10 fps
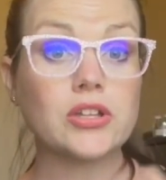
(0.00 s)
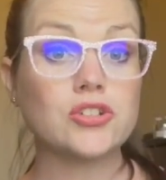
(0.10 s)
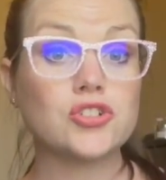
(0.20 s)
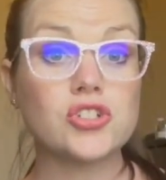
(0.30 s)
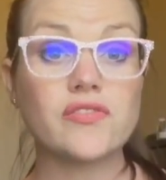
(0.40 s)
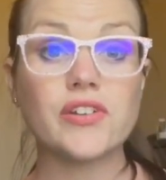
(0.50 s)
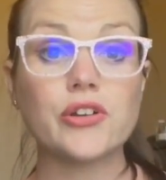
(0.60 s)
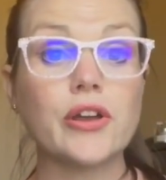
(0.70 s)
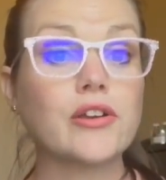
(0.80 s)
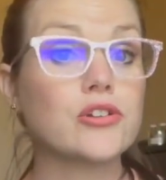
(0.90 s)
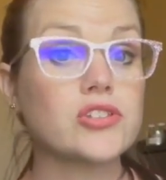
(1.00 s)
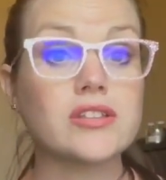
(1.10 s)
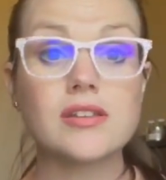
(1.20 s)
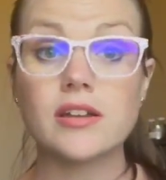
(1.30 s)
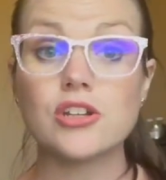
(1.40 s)
just figuring out your sun
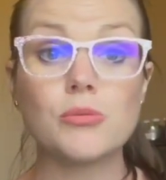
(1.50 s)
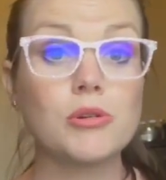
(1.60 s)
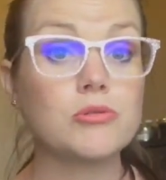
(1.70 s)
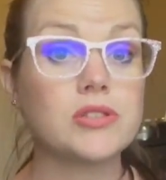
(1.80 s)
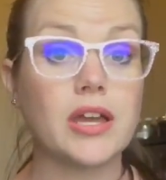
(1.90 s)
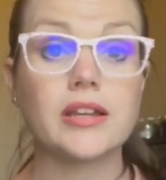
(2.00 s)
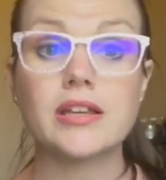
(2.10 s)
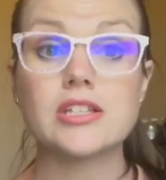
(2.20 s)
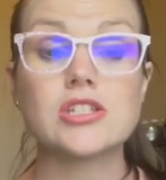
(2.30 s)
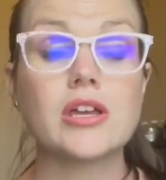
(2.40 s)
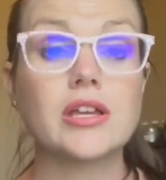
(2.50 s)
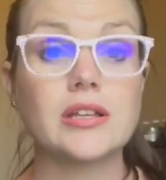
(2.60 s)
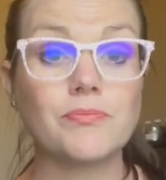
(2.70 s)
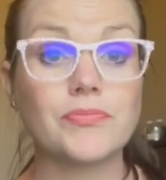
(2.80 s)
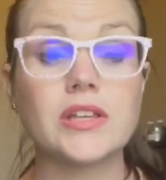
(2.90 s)
sign and your moon sign
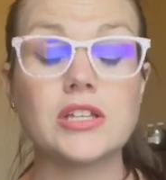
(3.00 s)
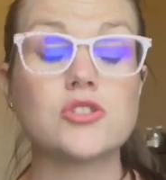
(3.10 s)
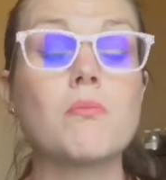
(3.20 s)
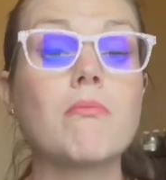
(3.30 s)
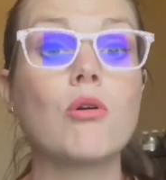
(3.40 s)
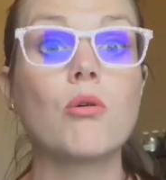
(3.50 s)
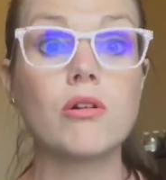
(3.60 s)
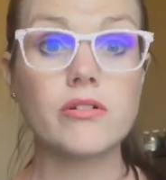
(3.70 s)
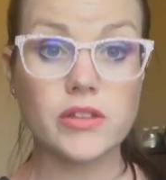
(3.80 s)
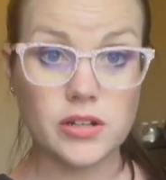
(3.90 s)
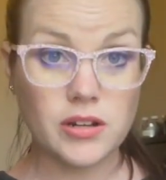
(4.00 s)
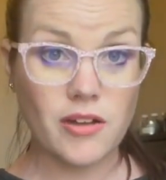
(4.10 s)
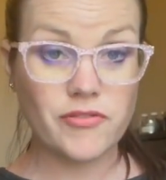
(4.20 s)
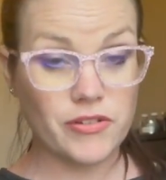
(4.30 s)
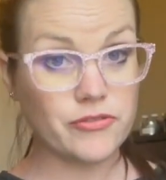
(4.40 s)
is more than
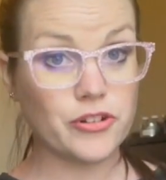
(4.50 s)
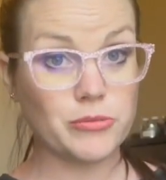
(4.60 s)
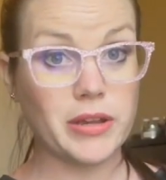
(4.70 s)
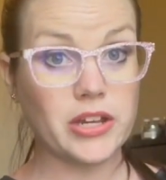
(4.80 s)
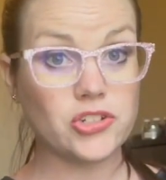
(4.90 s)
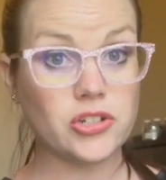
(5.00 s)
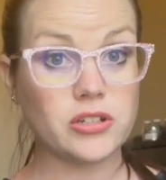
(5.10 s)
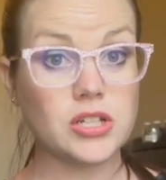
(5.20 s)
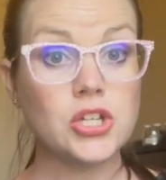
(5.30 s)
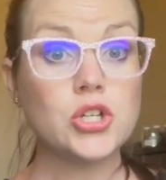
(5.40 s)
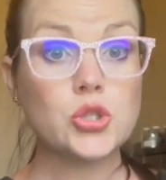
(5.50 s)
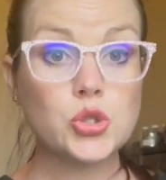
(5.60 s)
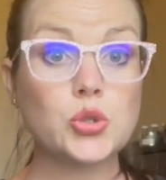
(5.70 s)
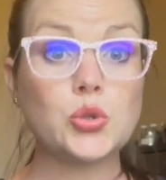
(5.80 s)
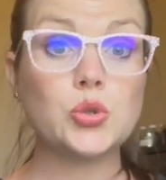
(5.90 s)
enough information
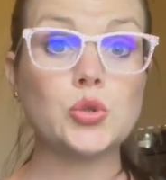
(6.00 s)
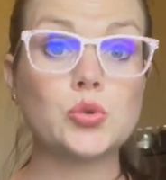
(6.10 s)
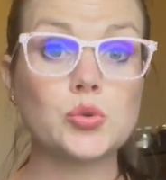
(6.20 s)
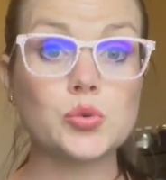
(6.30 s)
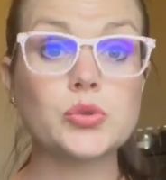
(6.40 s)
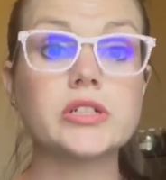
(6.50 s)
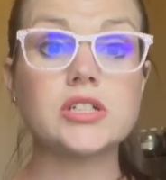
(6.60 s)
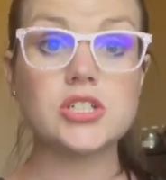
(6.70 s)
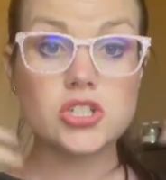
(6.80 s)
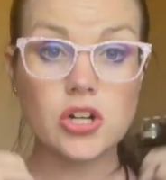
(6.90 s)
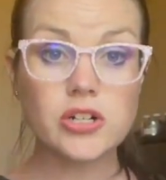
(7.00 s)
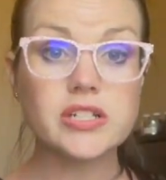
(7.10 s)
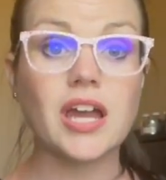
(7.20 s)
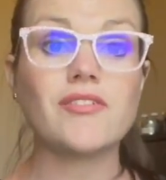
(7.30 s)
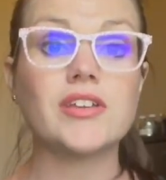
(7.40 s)
to really start
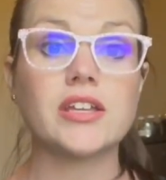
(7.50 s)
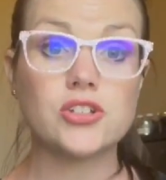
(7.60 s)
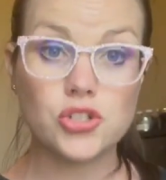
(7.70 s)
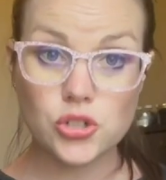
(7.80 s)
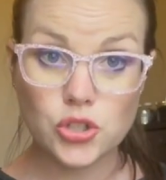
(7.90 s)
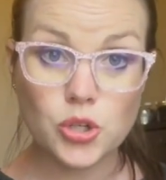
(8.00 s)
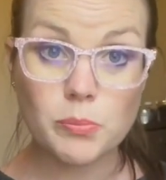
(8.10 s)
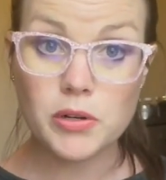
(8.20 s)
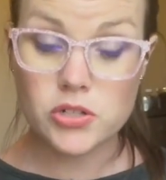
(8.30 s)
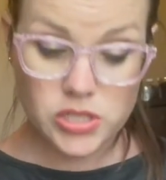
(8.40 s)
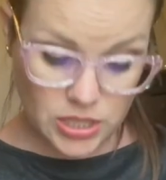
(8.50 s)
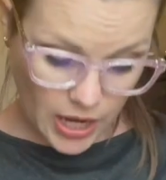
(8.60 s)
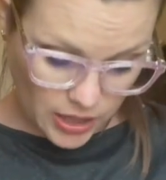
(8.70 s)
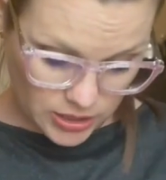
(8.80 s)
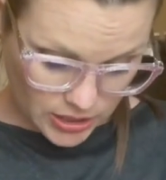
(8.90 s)
diving into your
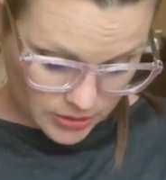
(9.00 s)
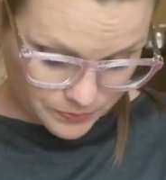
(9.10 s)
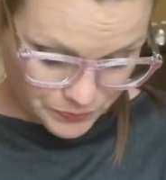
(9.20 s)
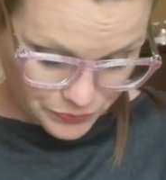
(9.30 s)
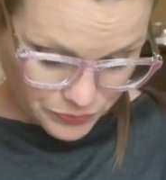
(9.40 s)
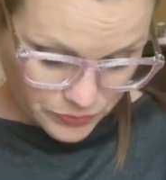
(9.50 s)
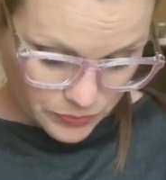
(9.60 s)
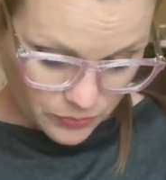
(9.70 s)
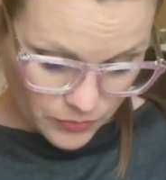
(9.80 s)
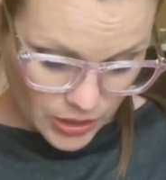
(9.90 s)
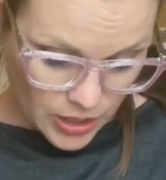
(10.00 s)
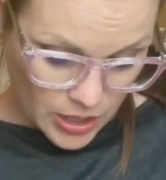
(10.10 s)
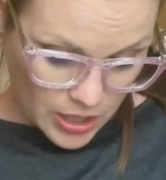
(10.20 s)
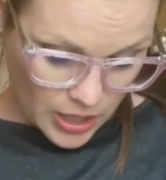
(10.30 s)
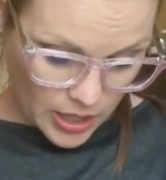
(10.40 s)
personality.
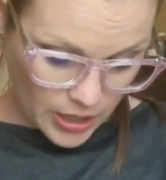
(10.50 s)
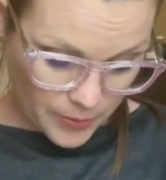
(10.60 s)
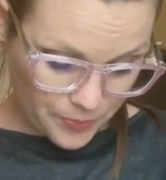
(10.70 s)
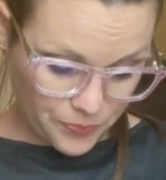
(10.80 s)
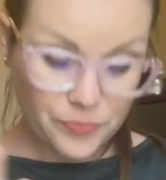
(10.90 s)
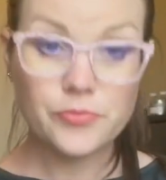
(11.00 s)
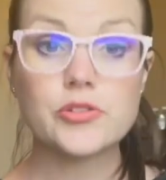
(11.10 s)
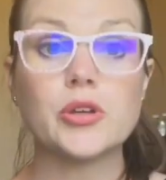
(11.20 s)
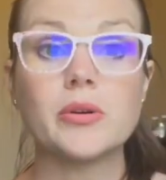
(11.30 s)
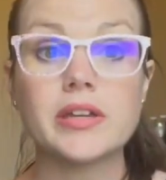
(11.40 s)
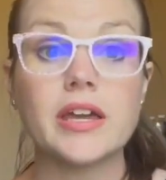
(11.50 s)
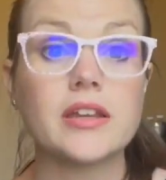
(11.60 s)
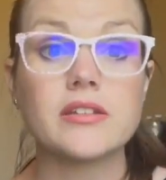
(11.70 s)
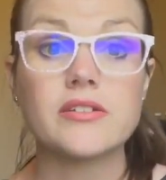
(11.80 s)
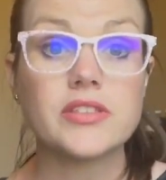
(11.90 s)
So
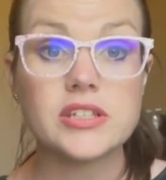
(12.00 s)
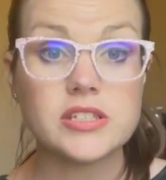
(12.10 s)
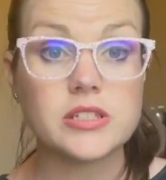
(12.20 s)
again, this